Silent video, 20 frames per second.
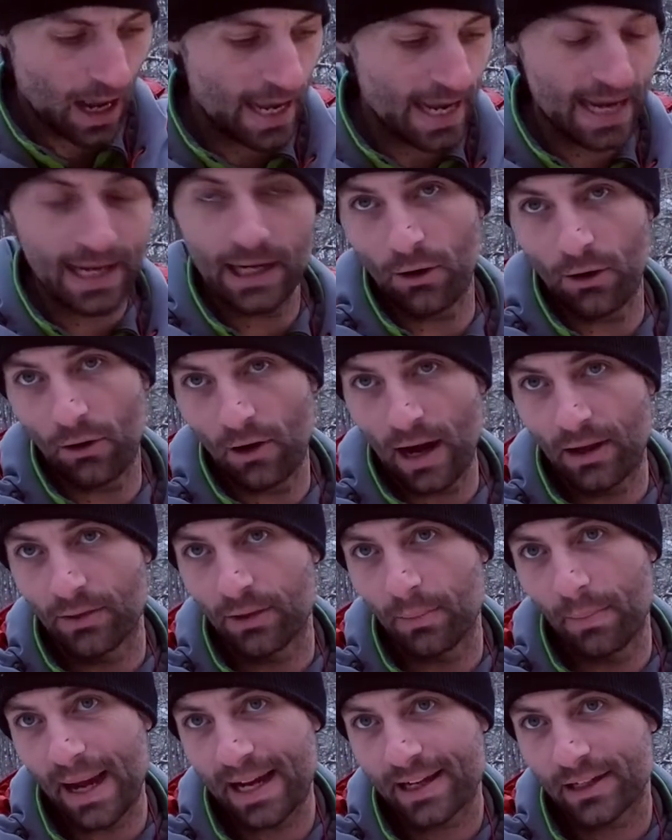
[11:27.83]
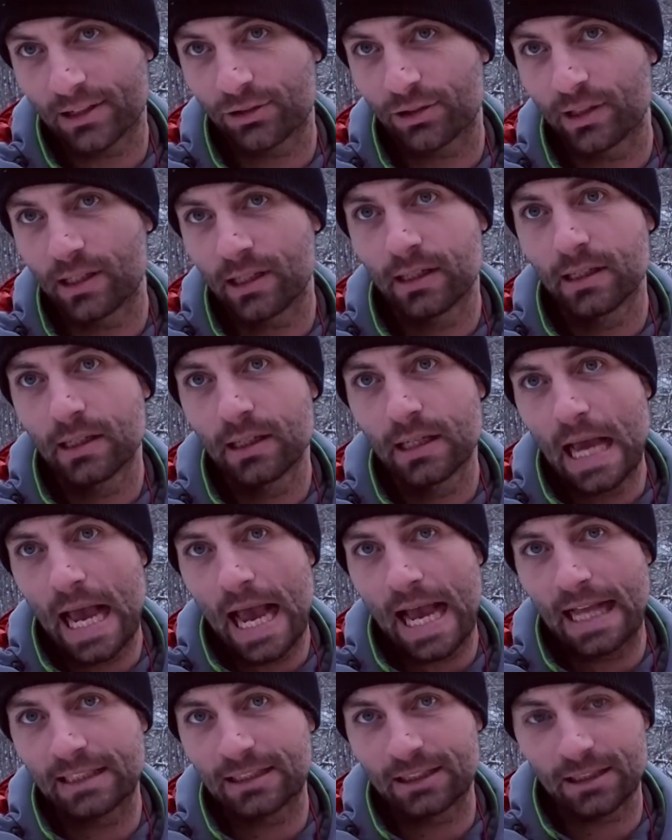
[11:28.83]
in or out the backcountry.
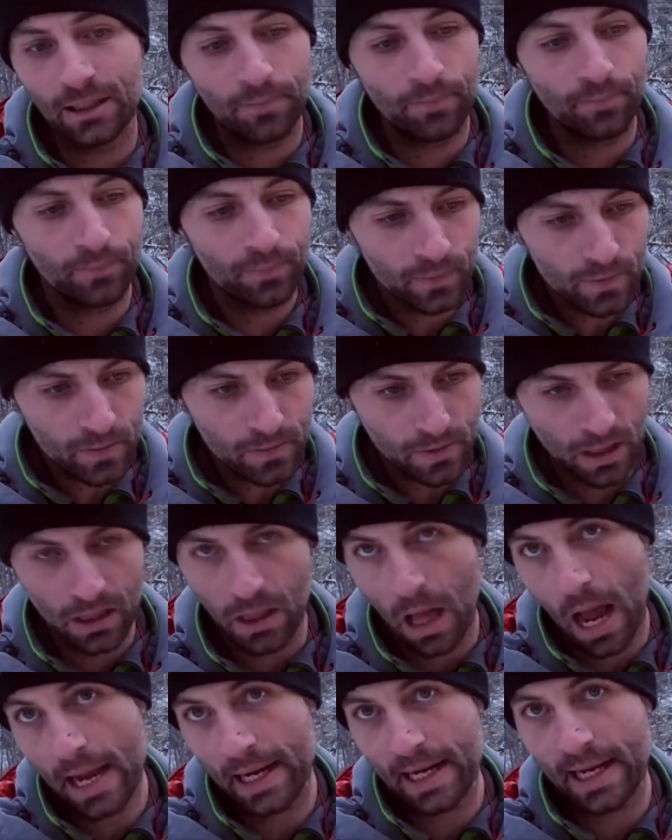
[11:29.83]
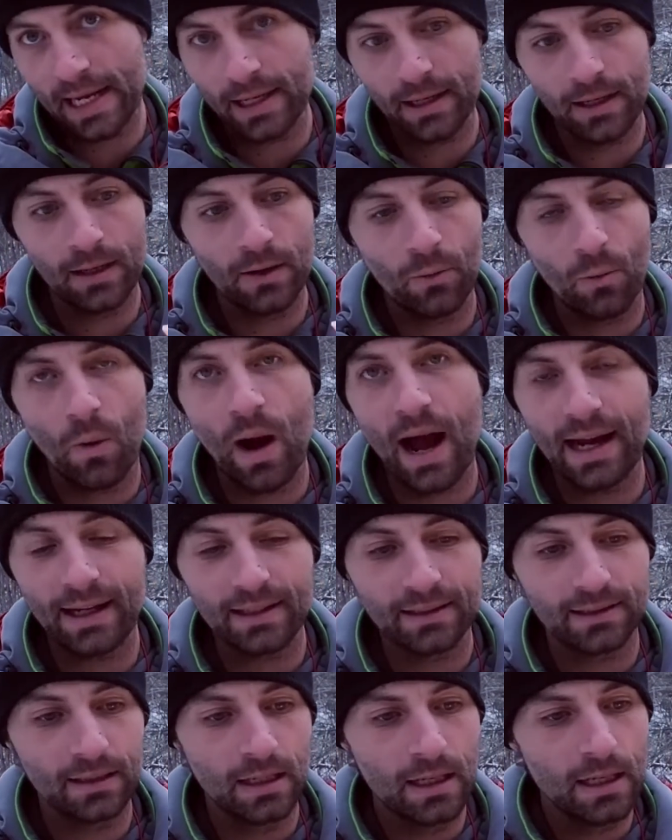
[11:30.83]
And some gliding
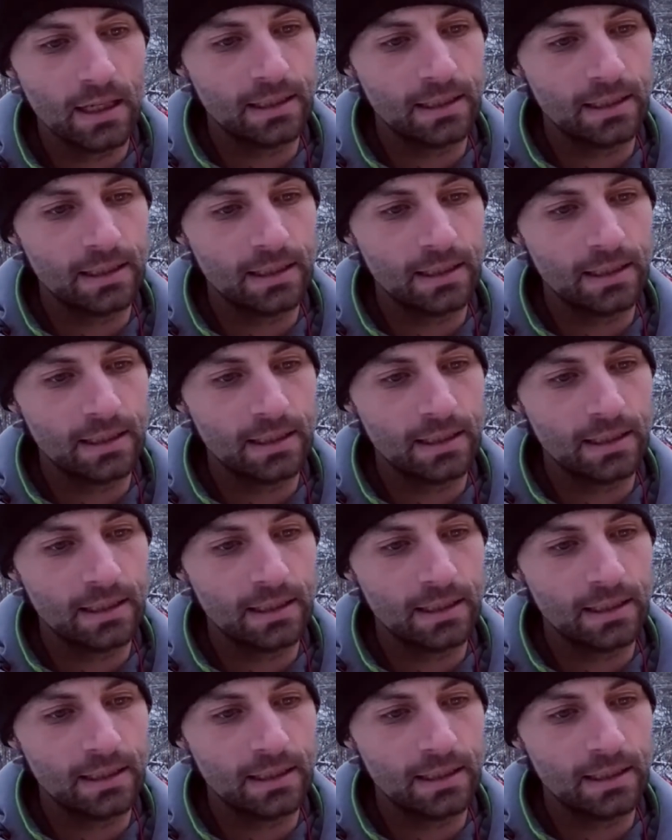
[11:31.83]
wax.